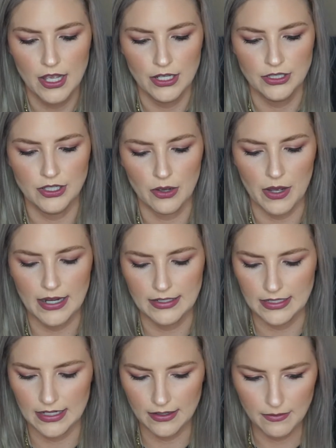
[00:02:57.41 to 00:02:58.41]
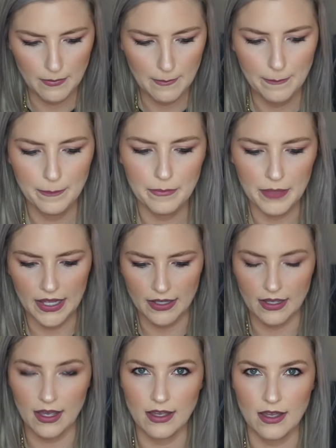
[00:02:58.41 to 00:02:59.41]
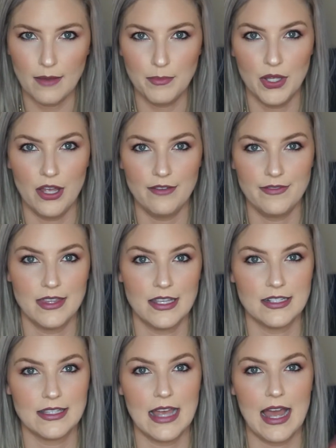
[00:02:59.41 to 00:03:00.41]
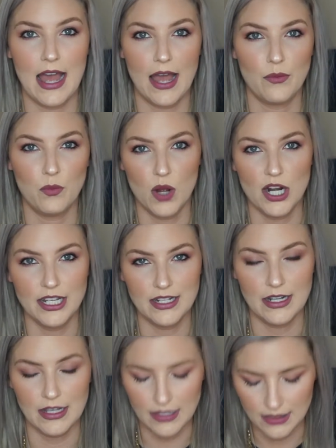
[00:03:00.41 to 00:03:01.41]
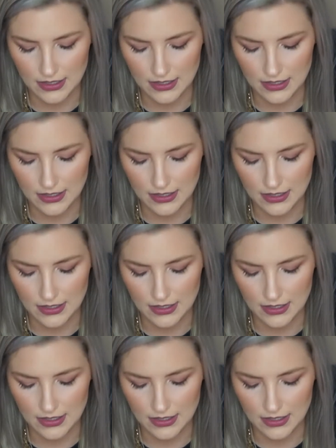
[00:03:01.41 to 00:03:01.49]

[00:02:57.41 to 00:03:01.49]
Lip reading: So I did pick a couple of things that I wanted in